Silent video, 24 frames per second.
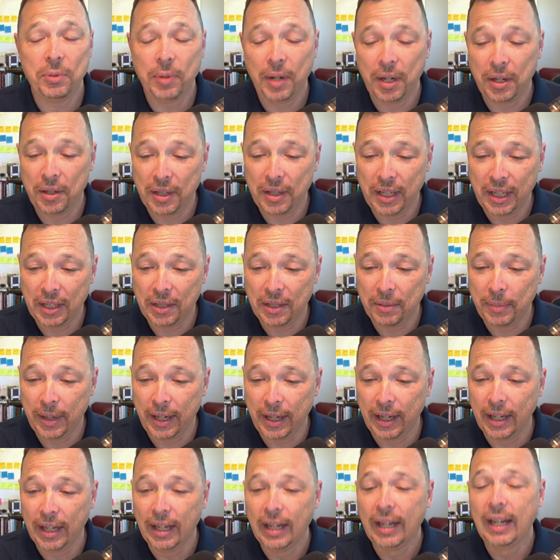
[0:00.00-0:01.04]
you where you need to
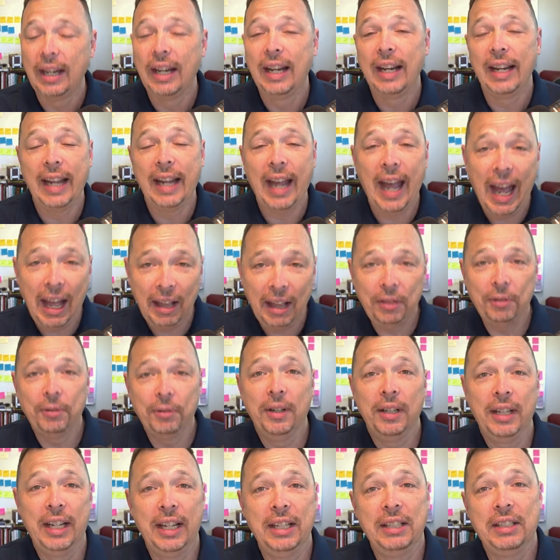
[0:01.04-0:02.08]
be.
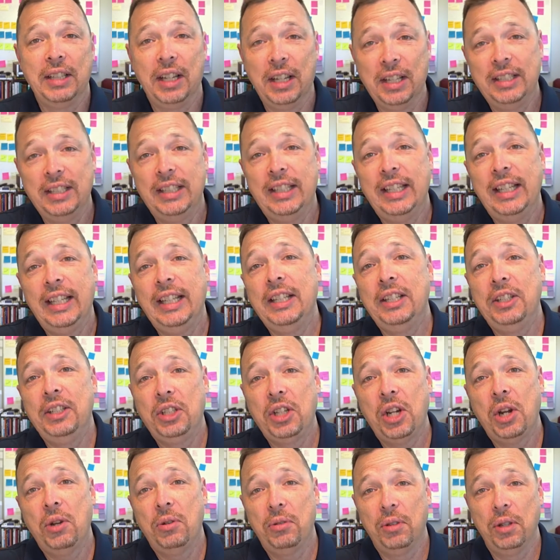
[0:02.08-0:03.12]
Catherine has unseated
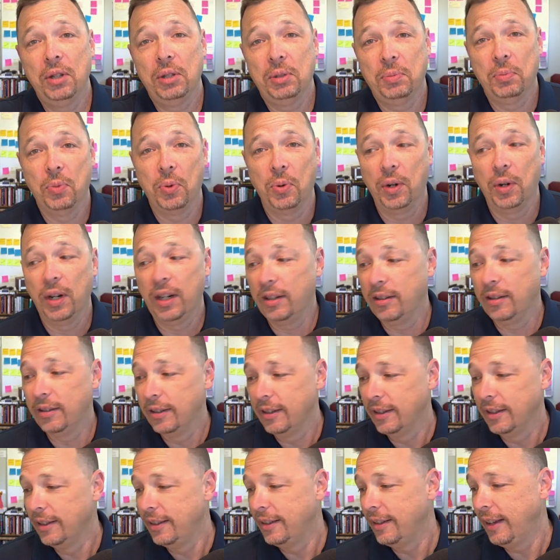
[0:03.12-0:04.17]
Joe this morning
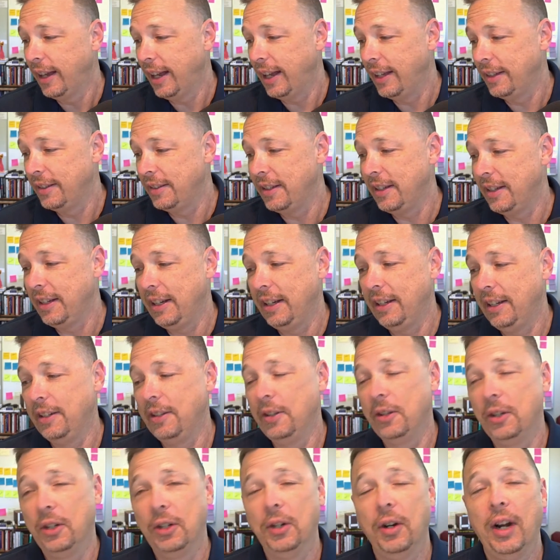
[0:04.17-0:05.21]
as
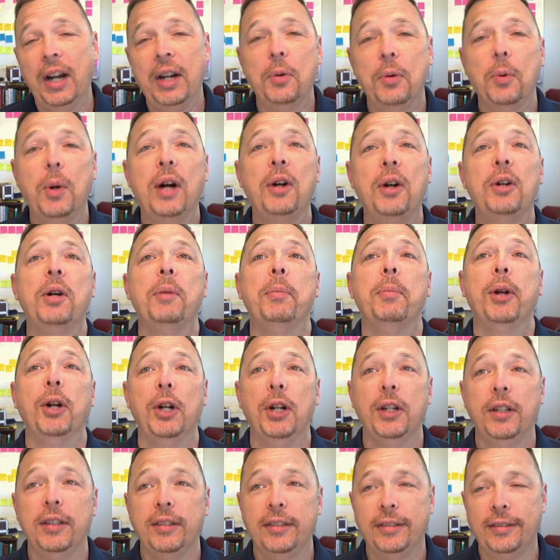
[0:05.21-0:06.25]
the great
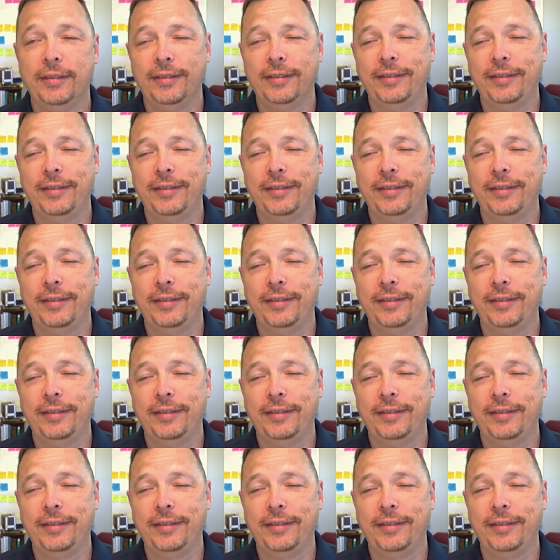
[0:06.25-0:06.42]
welcomer.